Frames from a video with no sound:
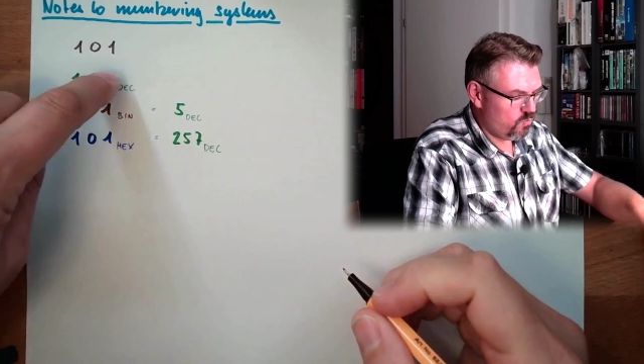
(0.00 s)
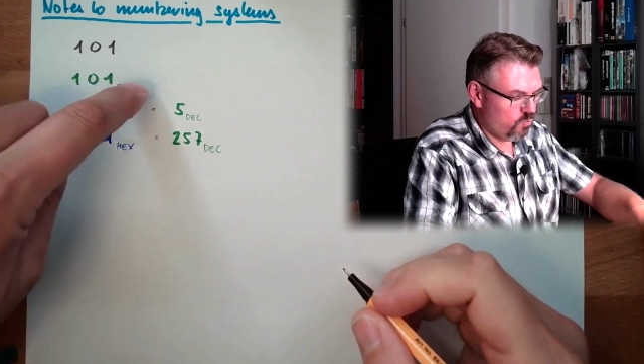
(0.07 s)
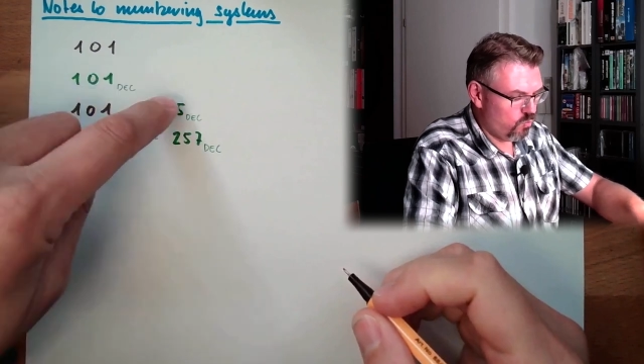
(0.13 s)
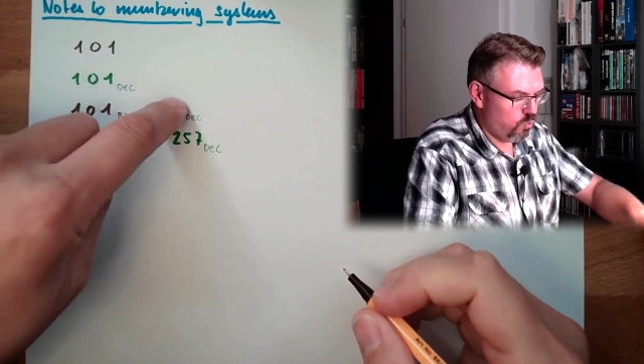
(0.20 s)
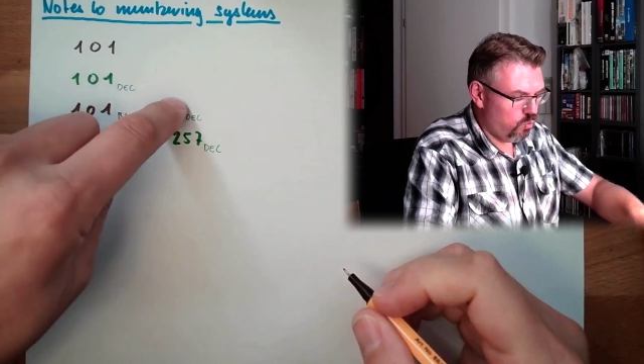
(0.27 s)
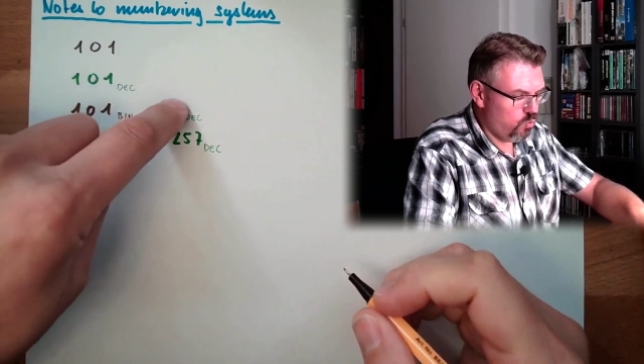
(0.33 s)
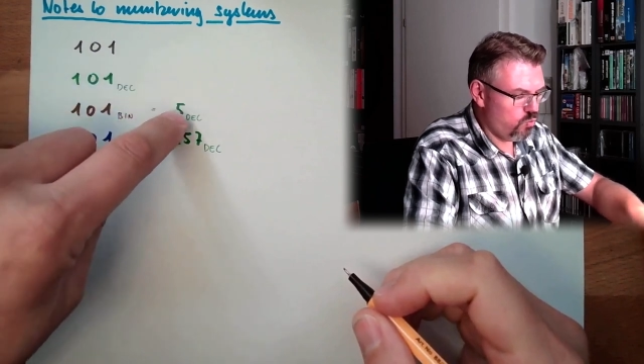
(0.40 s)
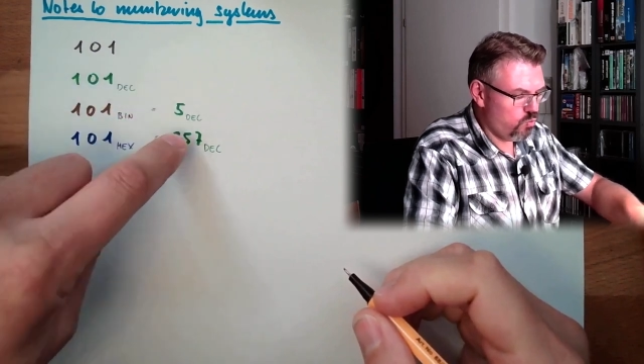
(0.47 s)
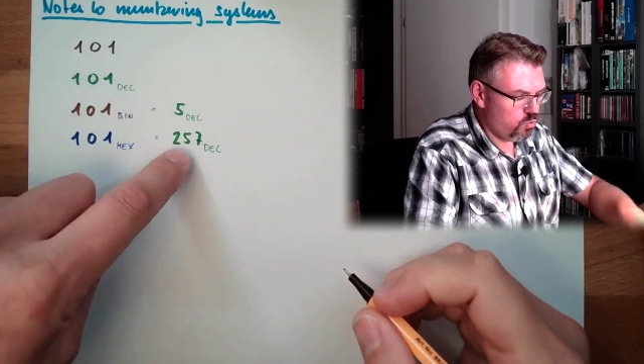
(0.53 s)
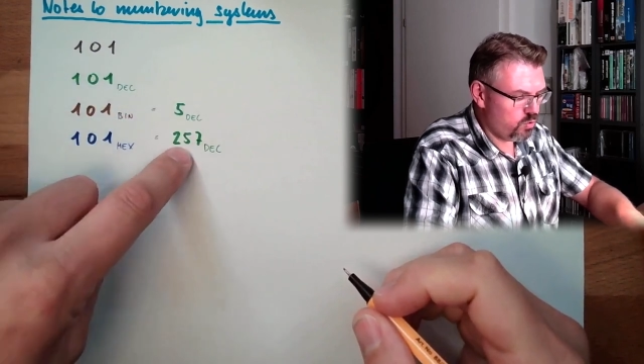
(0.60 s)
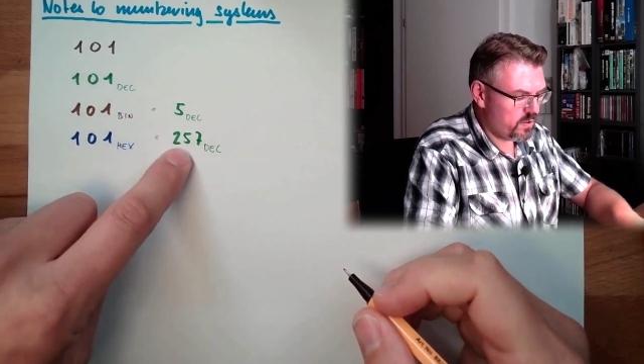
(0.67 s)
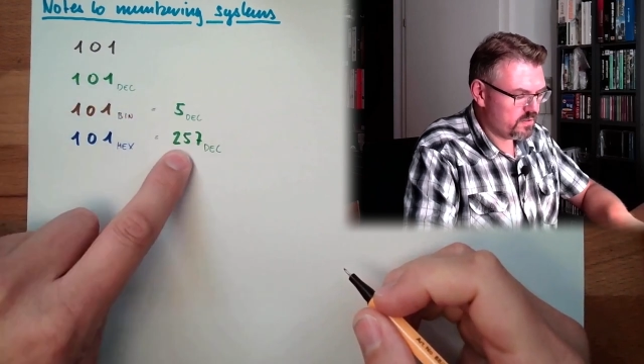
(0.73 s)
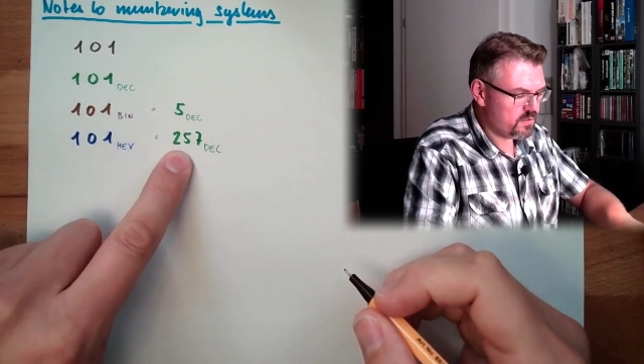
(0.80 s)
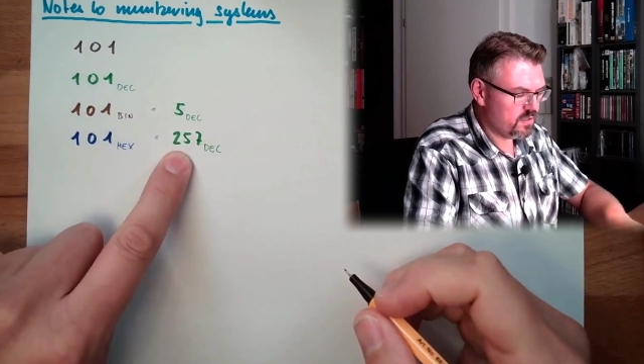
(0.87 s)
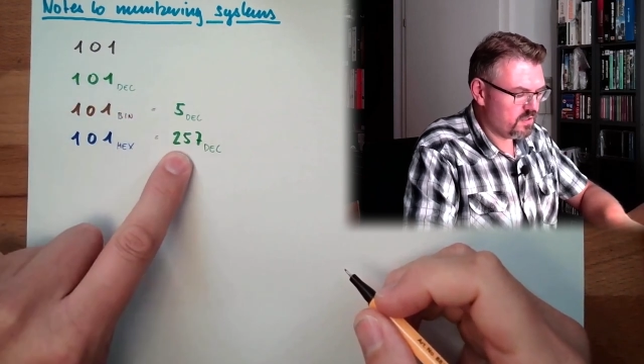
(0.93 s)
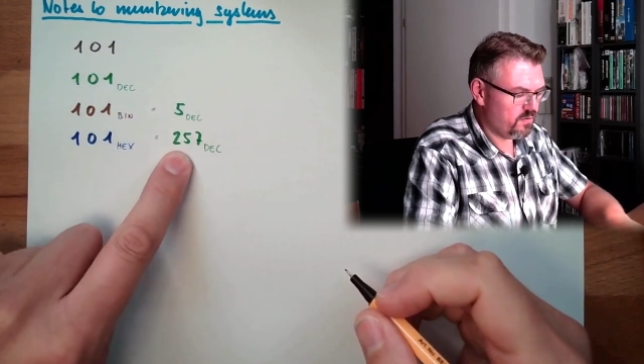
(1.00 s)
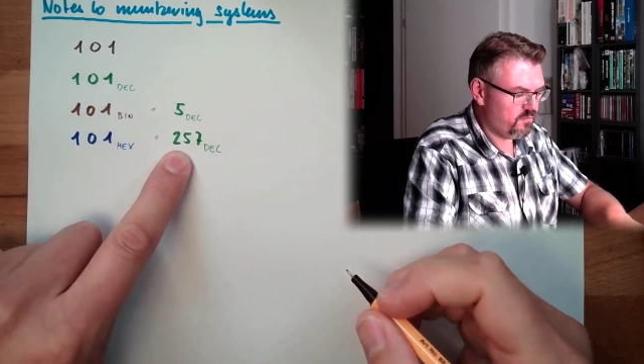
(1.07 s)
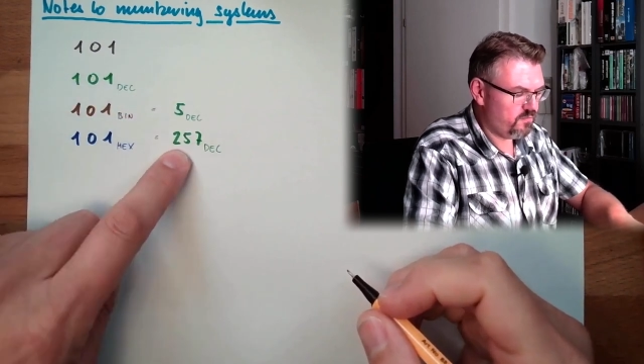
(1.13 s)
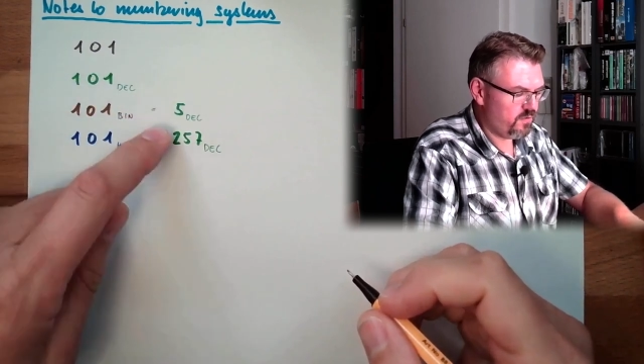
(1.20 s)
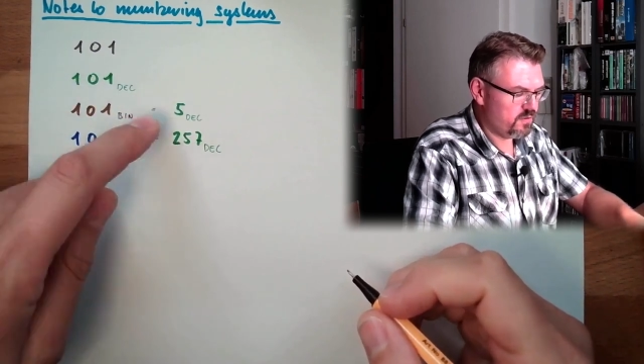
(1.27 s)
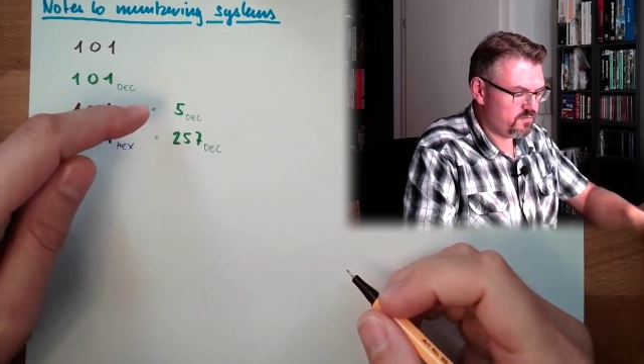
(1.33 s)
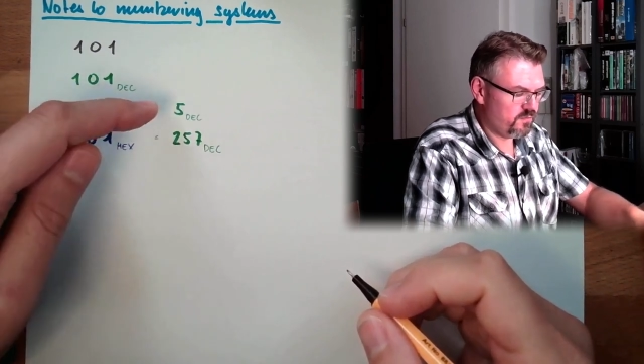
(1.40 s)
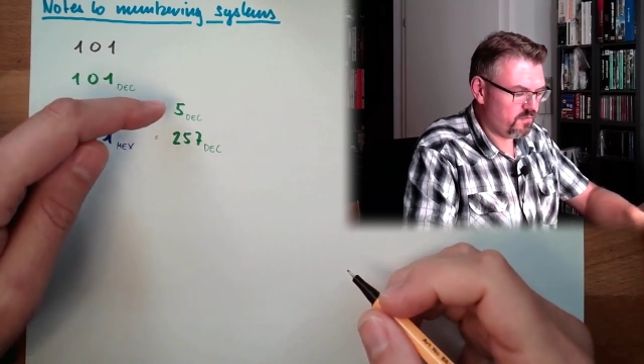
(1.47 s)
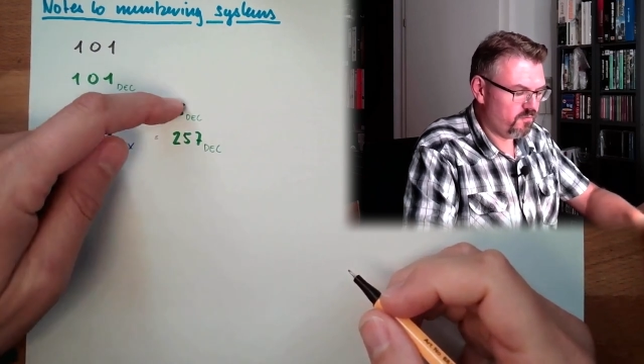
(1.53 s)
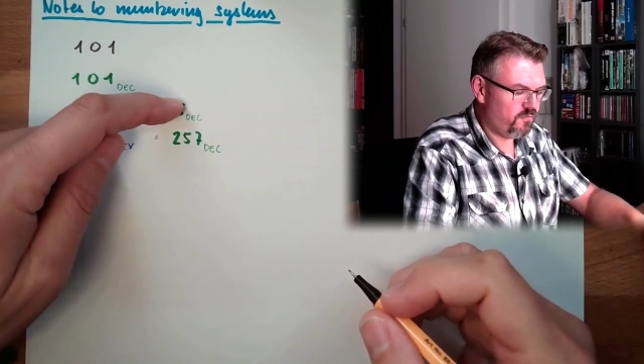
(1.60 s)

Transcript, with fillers: ooh, that's a difference from